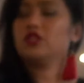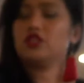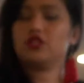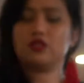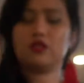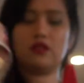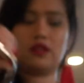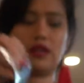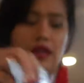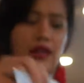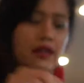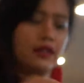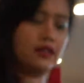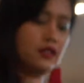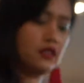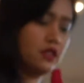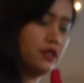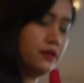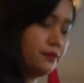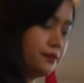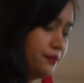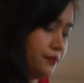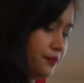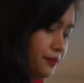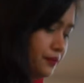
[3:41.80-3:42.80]
munch on that.
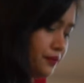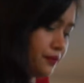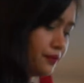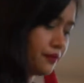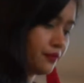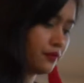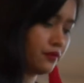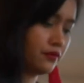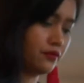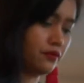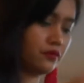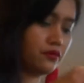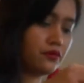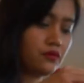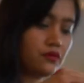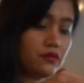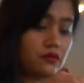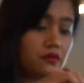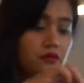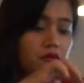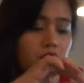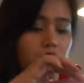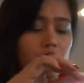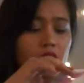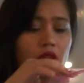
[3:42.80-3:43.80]

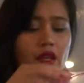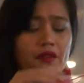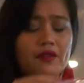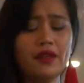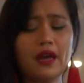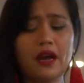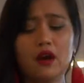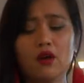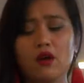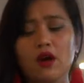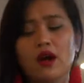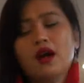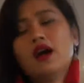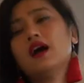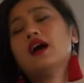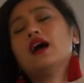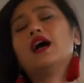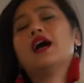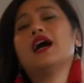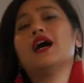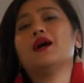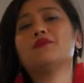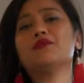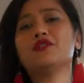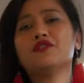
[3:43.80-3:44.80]
Now,
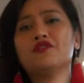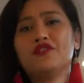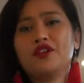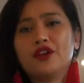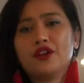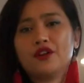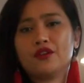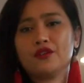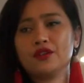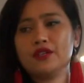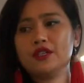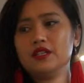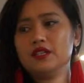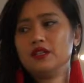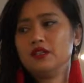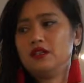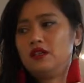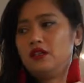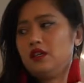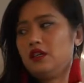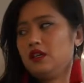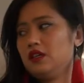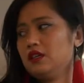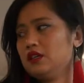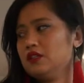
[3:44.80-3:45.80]
I'm a
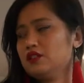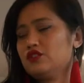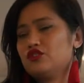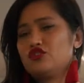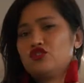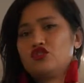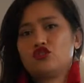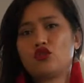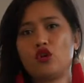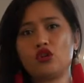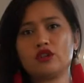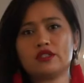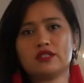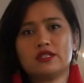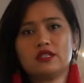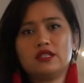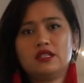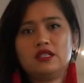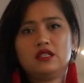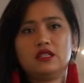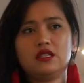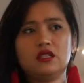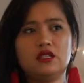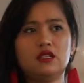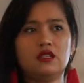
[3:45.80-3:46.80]
very
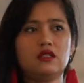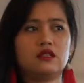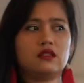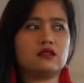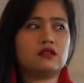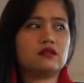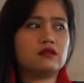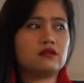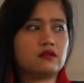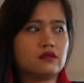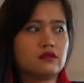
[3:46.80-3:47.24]
salty,